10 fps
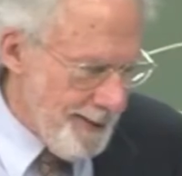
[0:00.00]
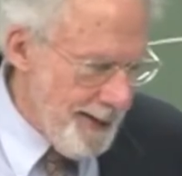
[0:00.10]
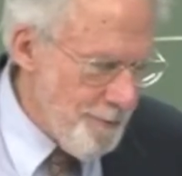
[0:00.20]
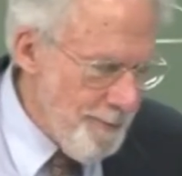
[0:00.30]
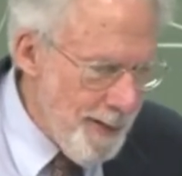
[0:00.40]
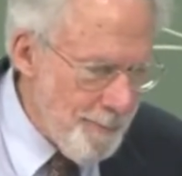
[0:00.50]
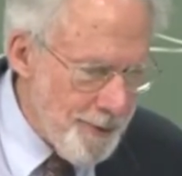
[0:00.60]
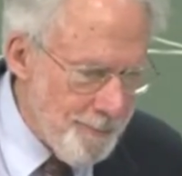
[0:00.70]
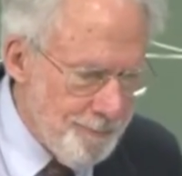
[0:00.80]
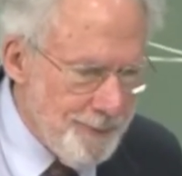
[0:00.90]
I
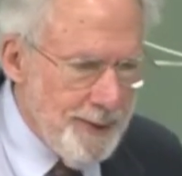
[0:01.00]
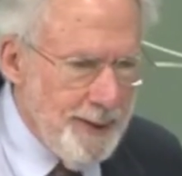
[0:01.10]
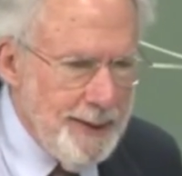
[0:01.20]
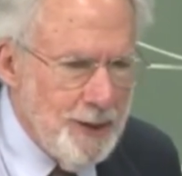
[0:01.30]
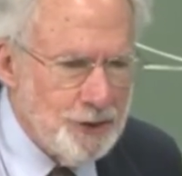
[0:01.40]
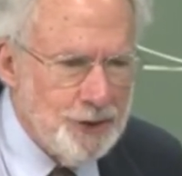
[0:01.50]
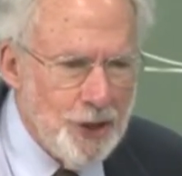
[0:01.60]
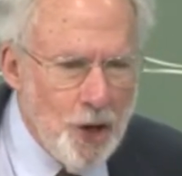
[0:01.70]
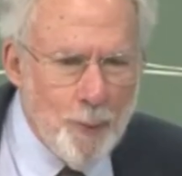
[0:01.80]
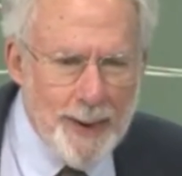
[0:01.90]
remember years
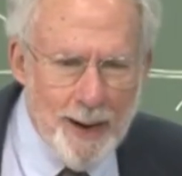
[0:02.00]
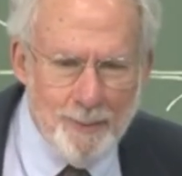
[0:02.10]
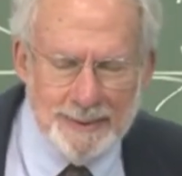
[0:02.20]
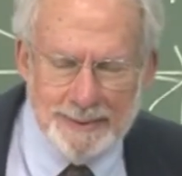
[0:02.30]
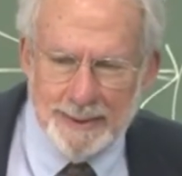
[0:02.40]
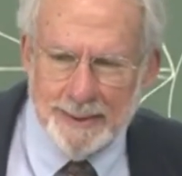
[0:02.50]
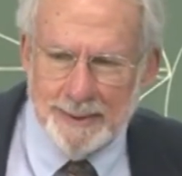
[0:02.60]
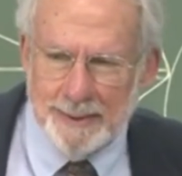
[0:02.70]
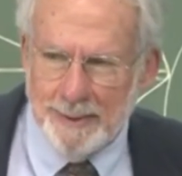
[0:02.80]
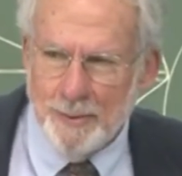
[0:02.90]
ago when I was uh,
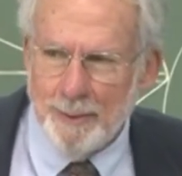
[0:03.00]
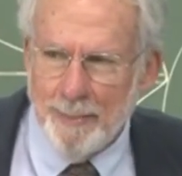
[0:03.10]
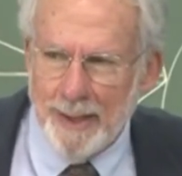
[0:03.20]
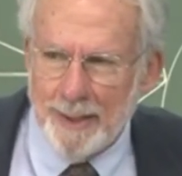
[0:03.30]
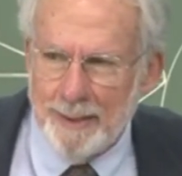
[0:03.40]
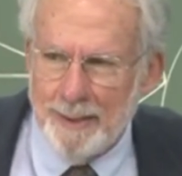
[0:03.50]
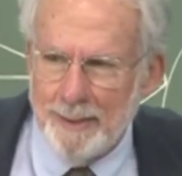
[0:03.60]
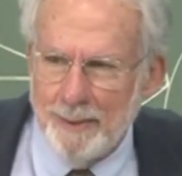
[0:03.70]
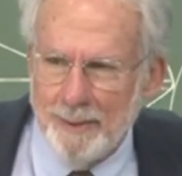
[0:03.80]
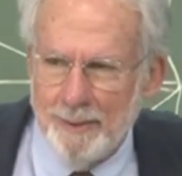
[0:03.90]
doing my
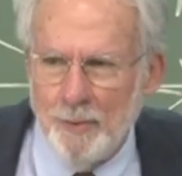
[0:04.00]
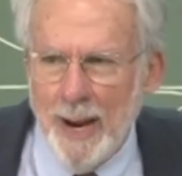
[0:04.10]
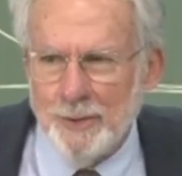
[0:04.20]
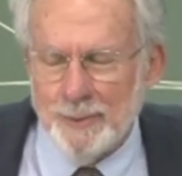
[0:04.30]
graduate